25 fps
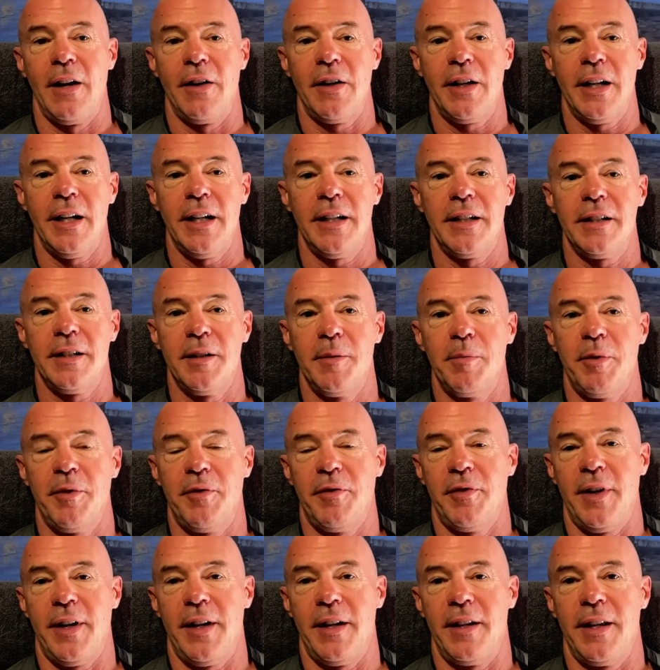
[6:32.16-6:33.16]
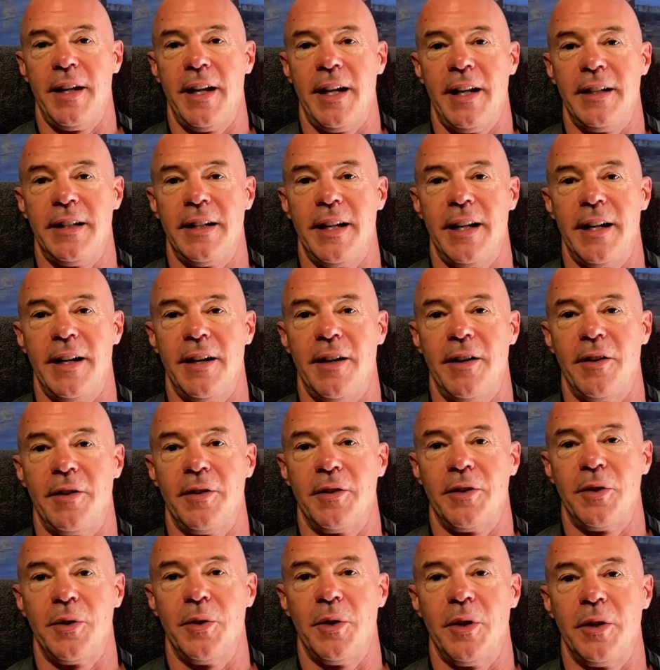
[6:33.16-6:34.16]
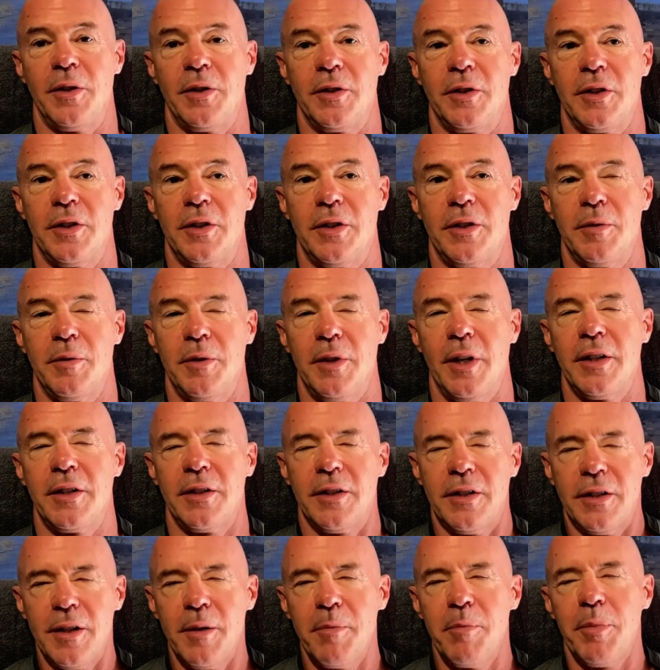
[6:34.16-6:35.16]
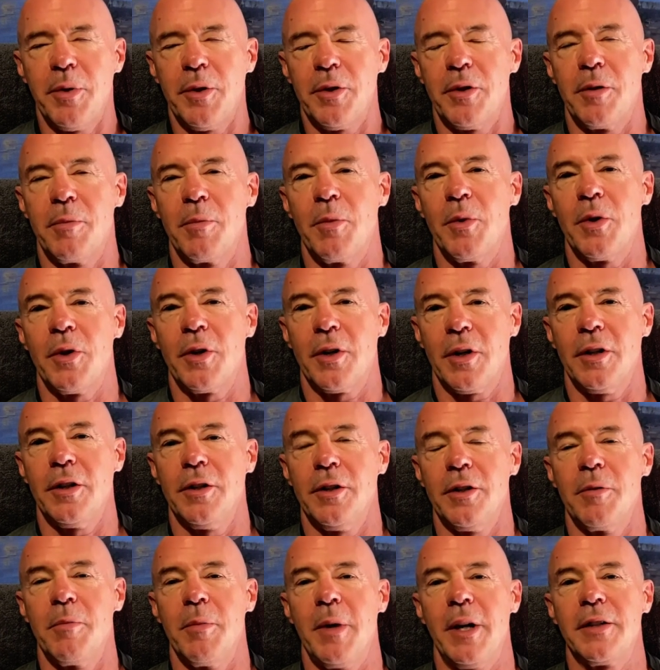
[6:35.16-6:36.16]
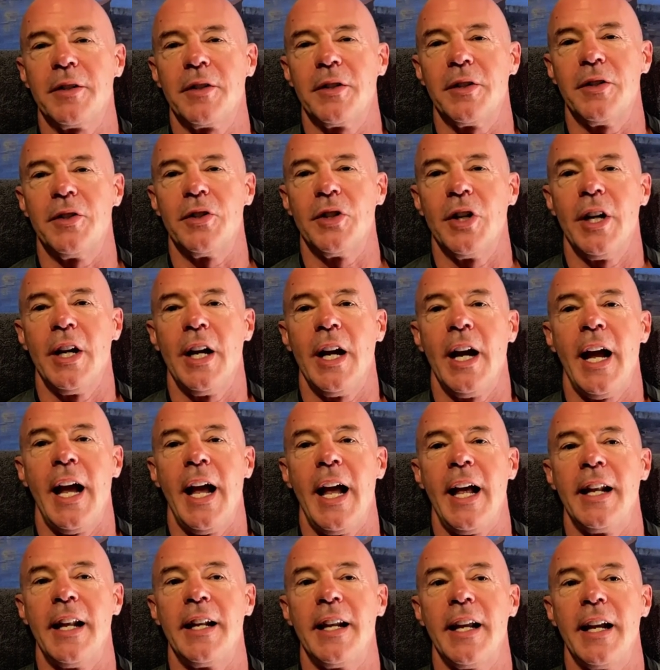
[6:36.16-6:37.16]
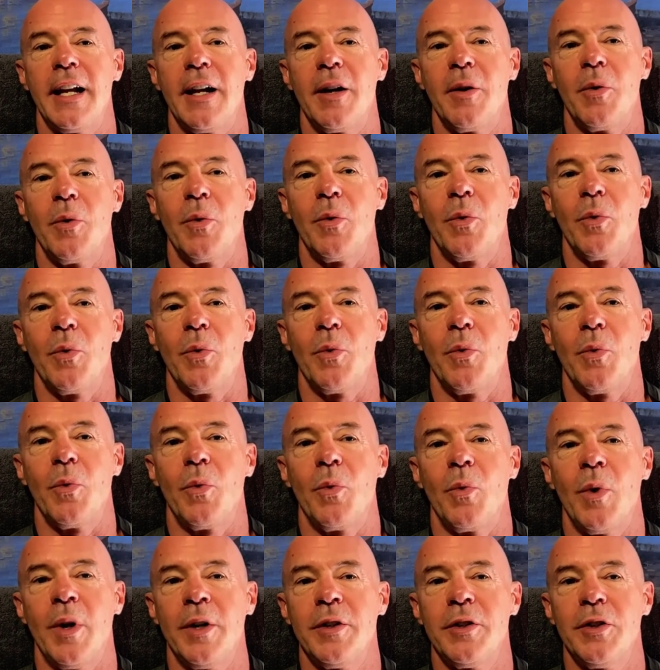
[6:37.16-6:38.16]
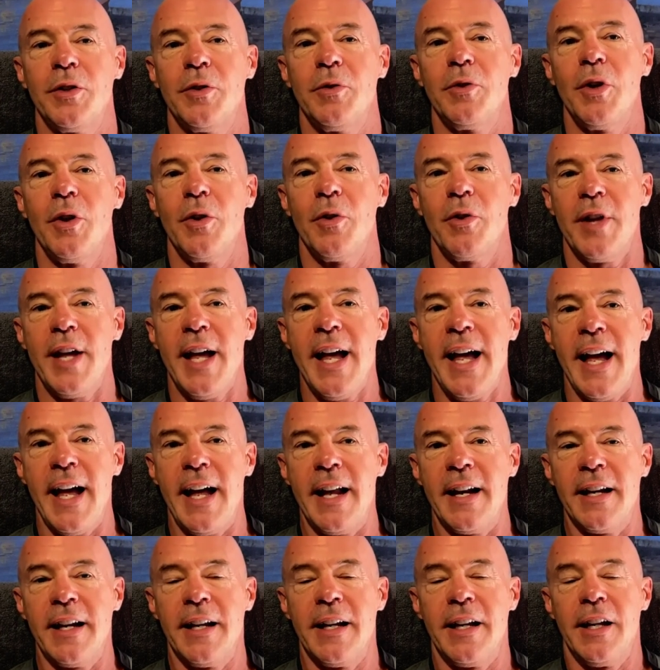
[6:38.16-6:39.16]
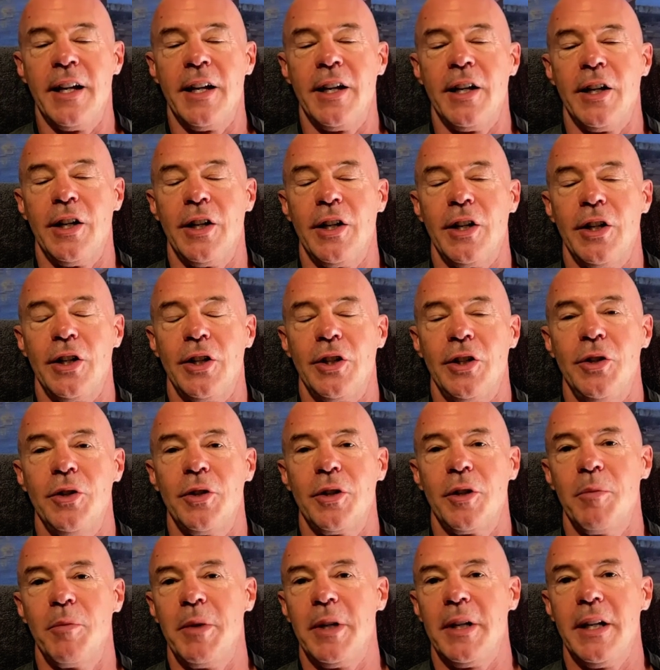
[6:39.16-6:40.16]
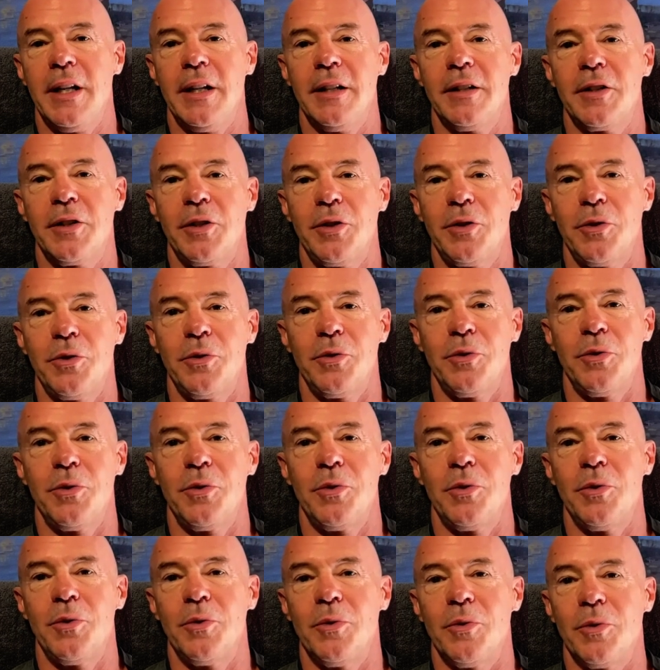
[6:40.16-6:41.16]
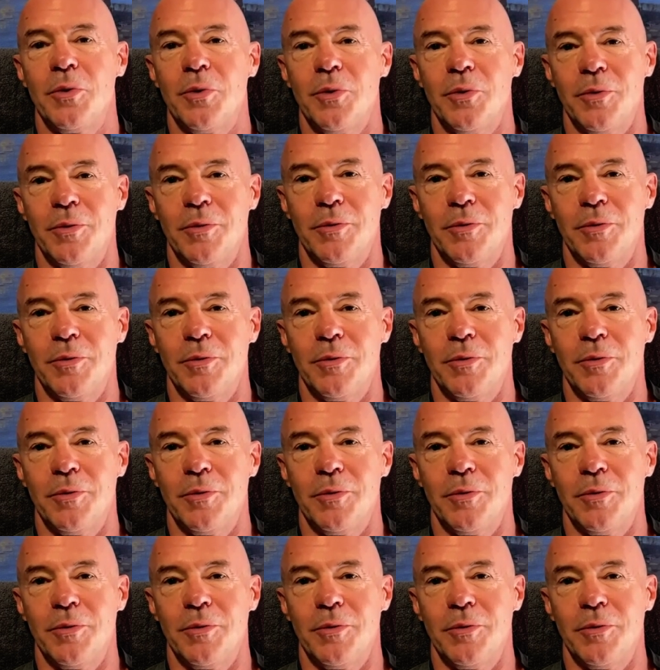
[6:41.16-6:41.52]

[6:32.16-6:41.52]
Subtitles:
How can I simplify that down to a simpler, more clear message? And once you know that, you can begin to